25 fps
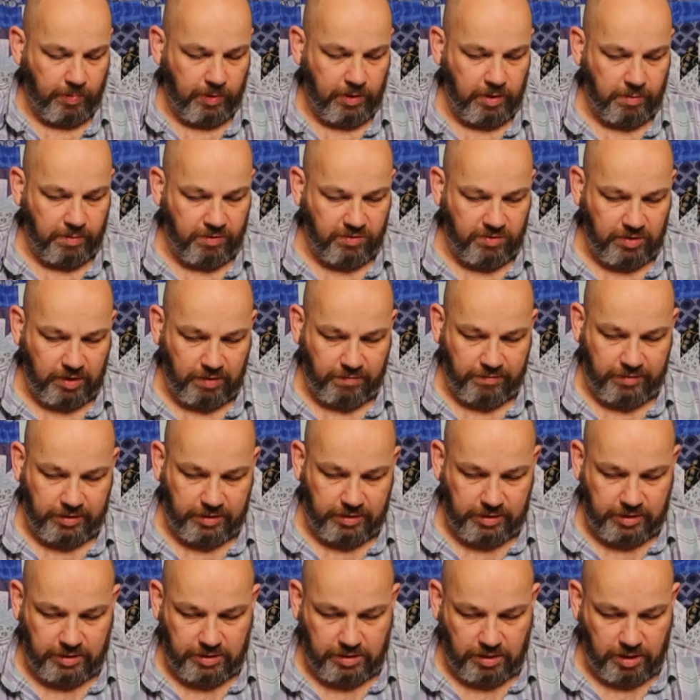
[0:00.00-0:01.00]
let me see if
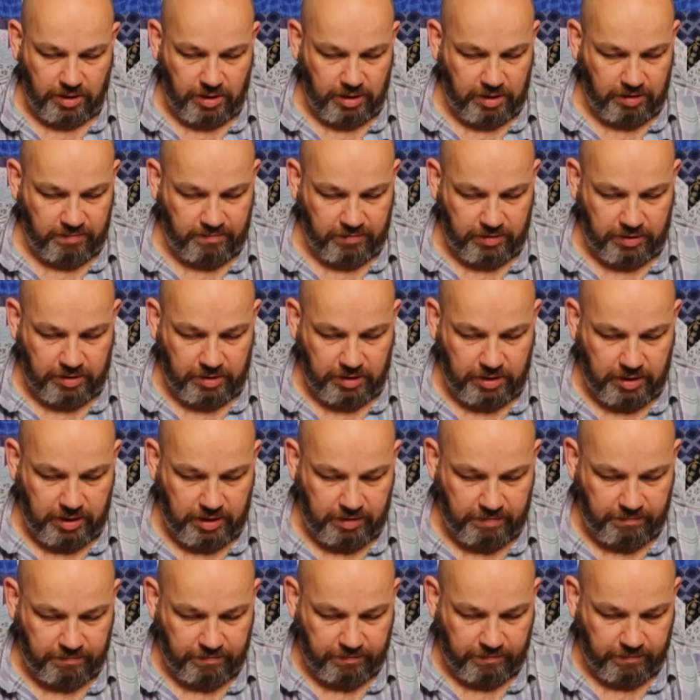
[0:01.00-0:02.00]
this is even
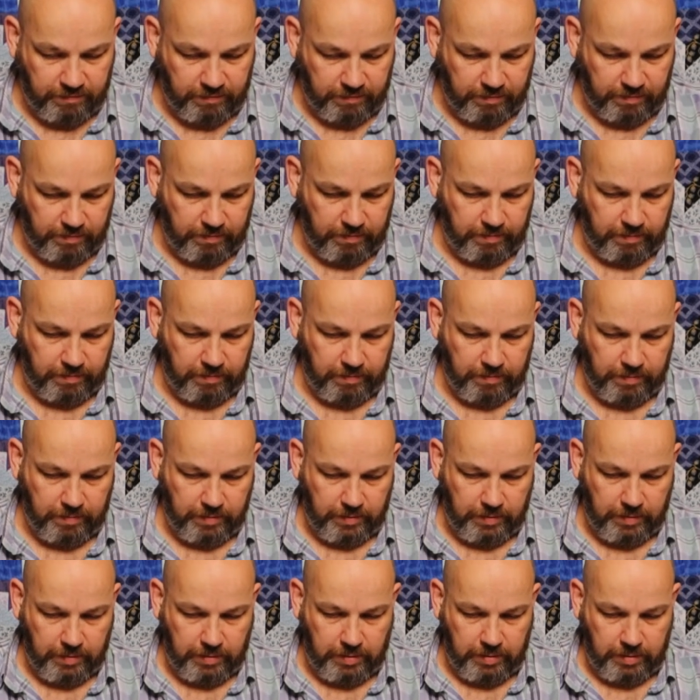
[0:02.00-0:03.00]
enough.
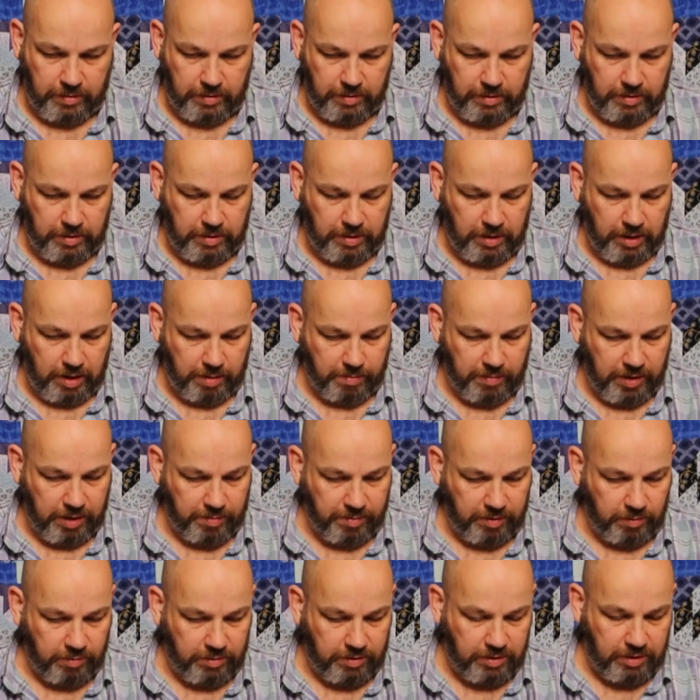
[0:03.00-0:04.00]
Yeah, I'm
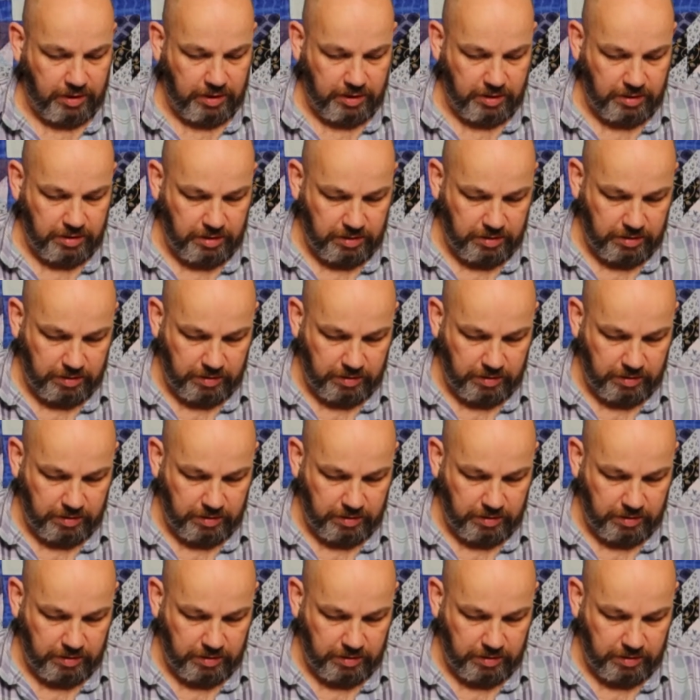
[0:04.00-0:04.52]
happy with that,